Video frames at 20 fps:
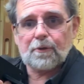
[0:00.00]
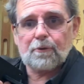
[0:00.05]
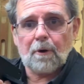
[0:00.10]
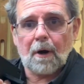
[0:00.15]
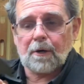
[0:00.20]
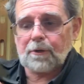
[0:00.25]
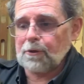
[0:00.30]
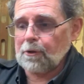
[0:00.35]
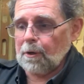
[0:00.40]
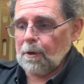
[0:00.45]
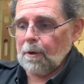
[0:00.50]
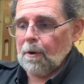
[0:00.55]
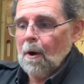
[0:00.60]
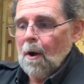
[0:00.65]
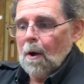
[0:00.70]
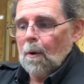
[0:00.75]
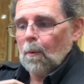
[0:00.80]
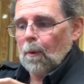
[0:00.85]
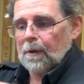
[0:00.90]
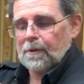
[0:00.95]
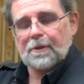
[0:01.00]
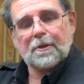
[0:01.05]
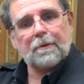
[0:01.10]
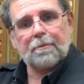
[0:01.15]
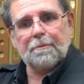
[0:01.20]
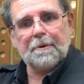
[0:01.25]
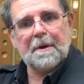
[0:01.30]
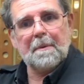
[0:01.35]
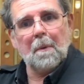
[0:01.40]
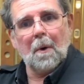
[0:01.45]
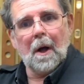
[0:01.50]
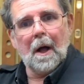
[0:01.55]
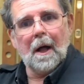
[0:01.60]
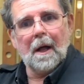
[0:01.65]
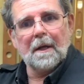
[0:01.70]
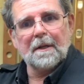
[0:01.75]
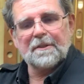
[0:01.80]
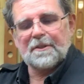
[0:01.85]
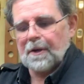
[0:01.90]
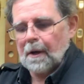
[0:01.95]
structure was 3
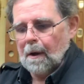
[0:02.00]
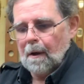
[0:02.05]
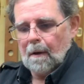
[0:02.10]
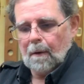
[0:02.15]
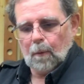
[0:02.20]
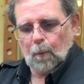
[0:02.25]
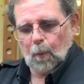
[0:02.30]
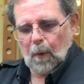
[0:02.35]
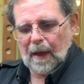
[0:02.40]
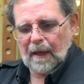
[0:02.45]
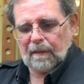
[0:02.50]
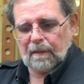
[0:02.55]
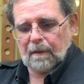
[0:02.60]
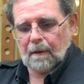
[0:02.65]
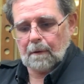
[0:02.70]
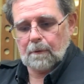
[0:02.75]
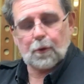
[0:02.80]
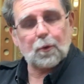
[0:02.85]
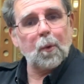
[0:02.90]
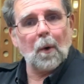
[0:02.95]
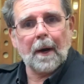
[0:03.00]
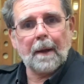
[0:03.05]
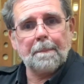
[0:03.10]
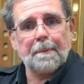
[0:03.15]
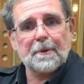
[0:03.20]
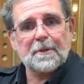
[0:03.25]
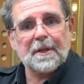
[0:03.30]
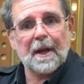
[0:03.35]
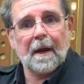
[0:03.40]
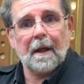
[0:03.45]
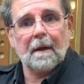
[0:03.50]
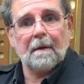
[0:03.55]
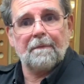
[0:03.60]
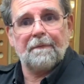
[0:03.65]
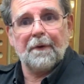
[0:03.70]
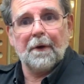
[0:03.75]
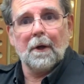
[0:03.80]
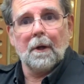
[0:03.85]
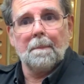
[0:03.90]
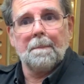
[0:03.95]
walls with 20%
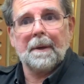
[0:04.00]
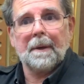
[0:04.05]
infill